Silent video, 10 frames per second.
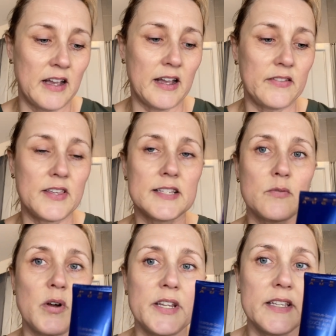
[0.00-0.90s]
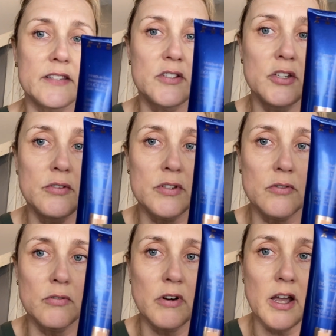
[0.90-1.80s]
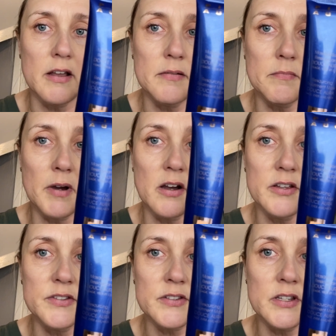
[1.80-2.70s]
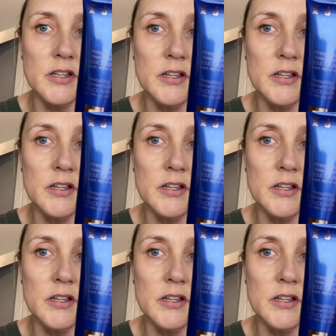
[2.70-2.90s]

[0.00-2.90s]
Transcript: and this one is Dusora mask.